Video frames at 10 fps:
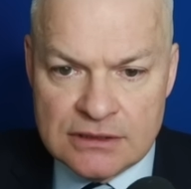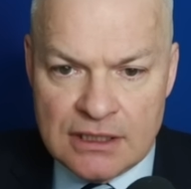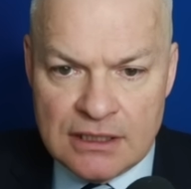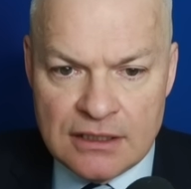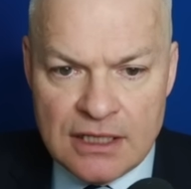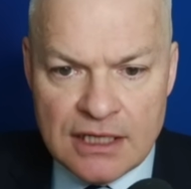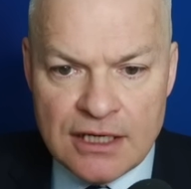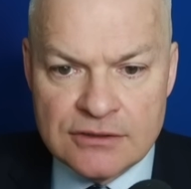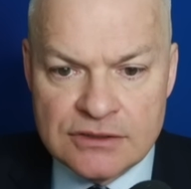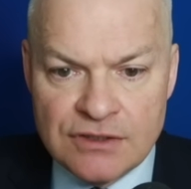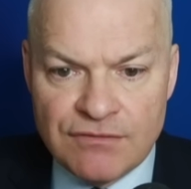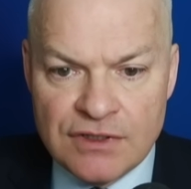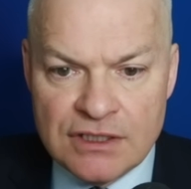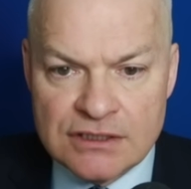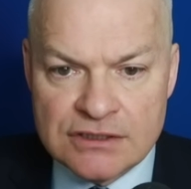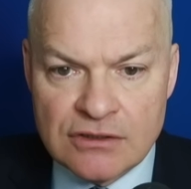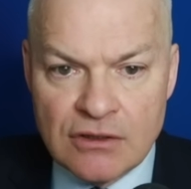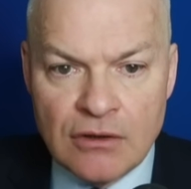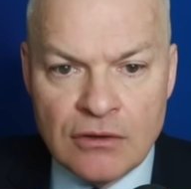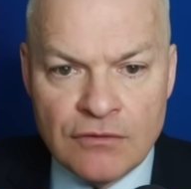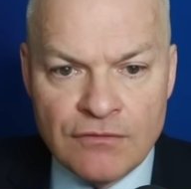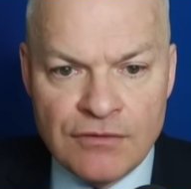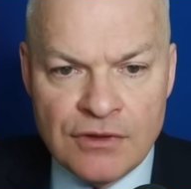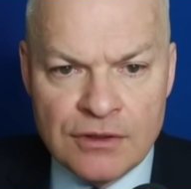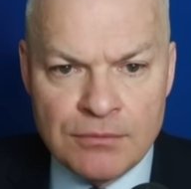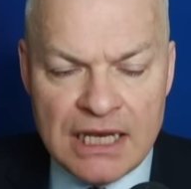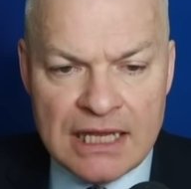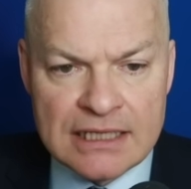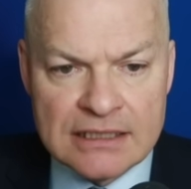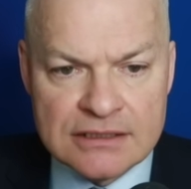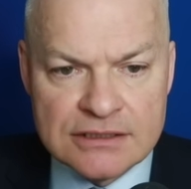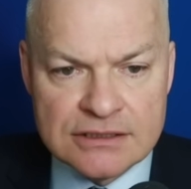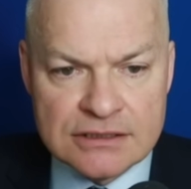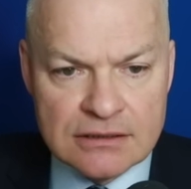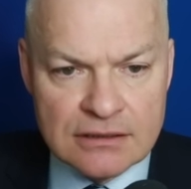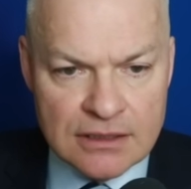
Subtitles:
And there goes the first of the blanks.